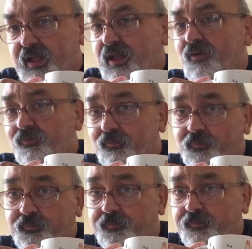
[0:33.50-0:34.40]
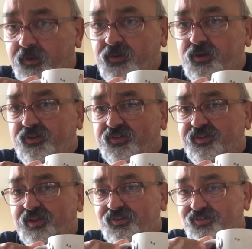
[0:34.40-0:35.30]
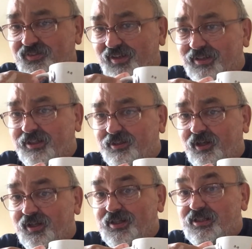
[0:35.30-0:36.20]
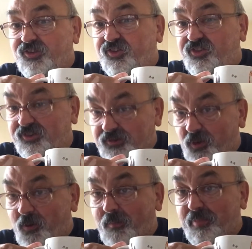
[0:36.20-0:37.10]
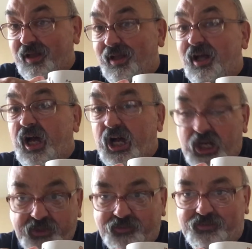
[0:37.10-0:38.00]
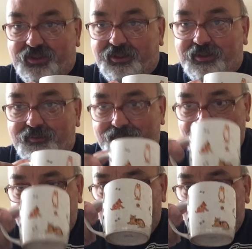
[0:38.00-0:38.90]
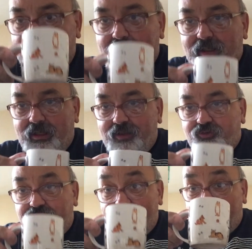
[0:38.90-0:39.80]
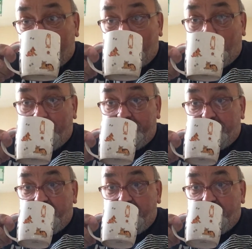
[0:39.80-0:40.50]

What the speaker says: for fox's sake, stop hunting. Cheers to all of you.